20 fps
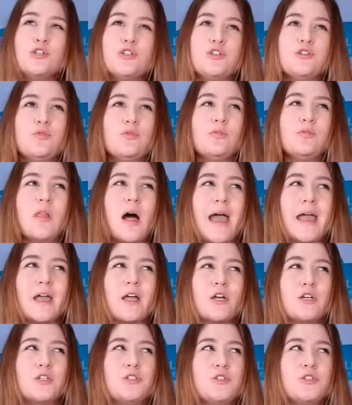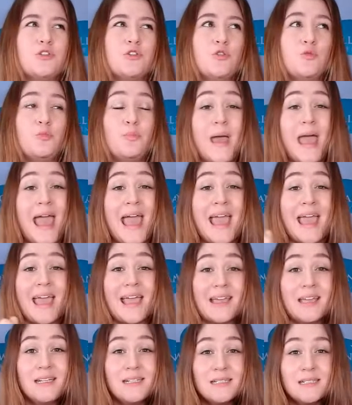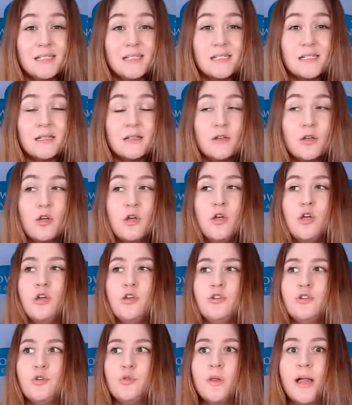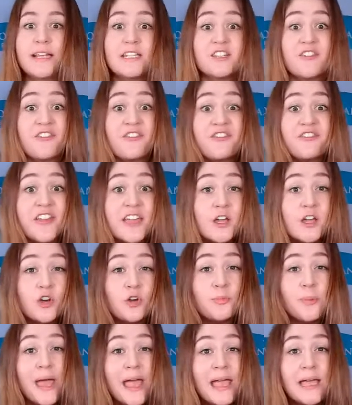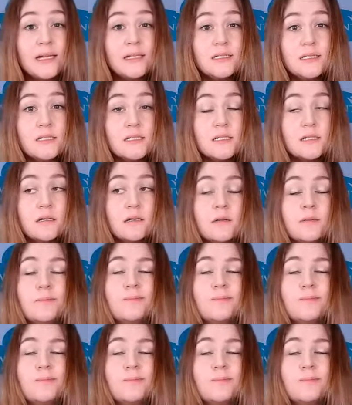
Do you like to paint? Do you like to finger paint?